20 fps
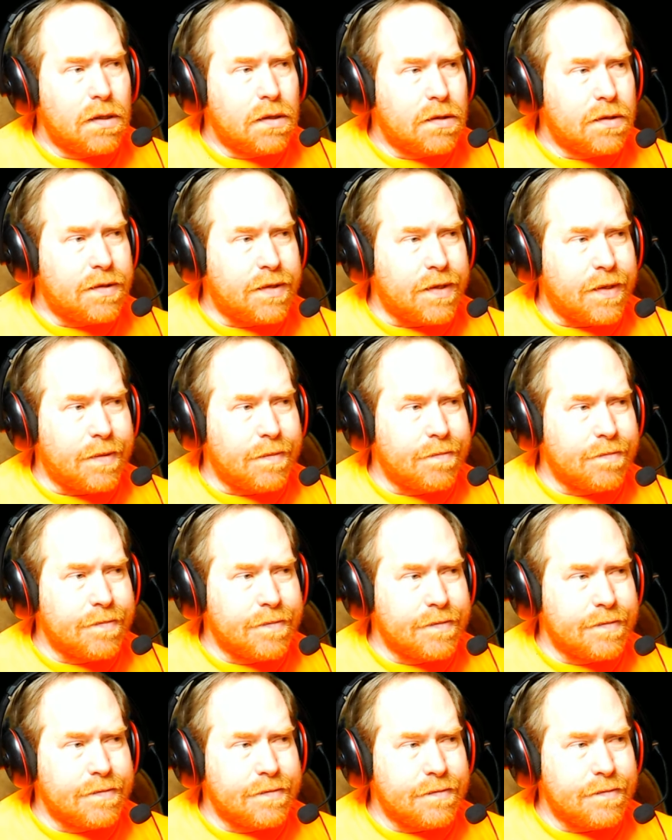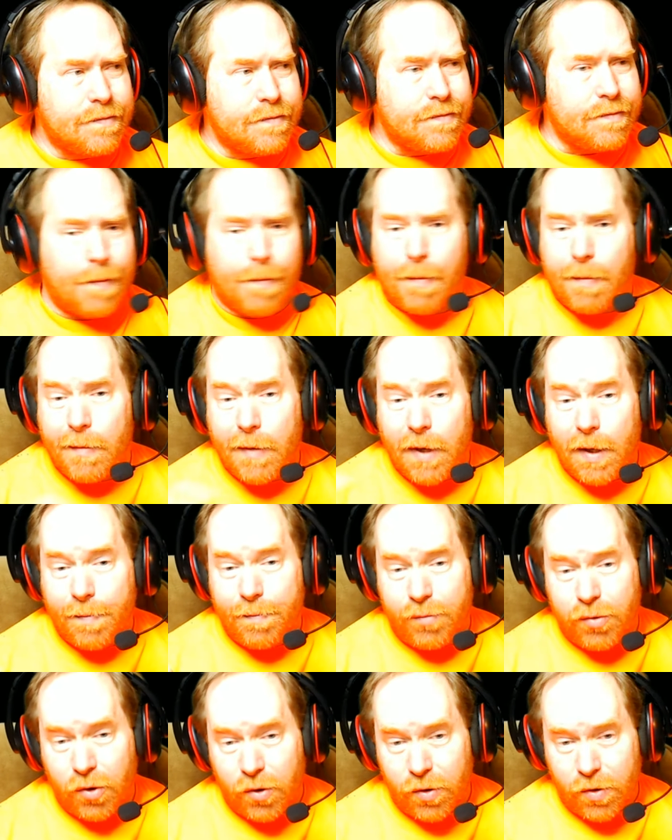So, mom
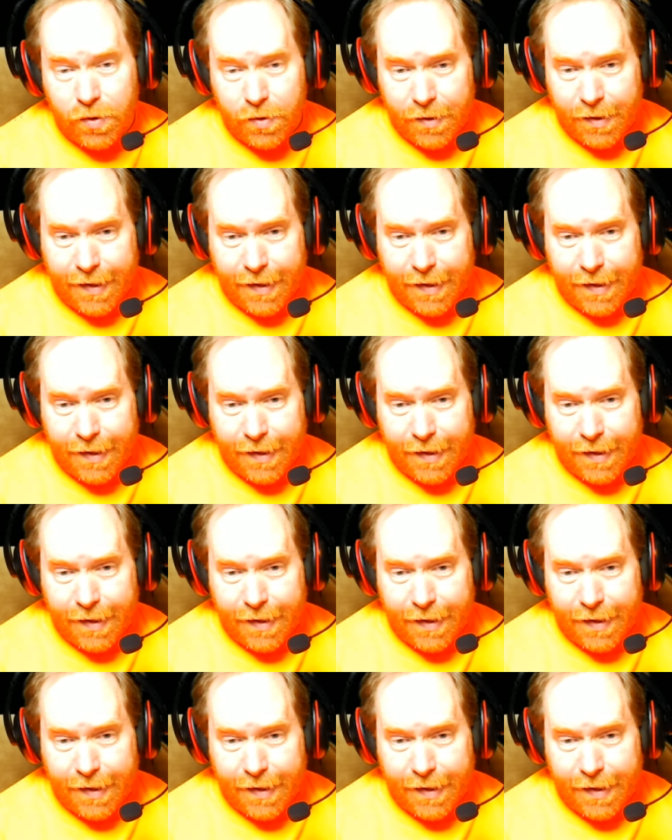broke her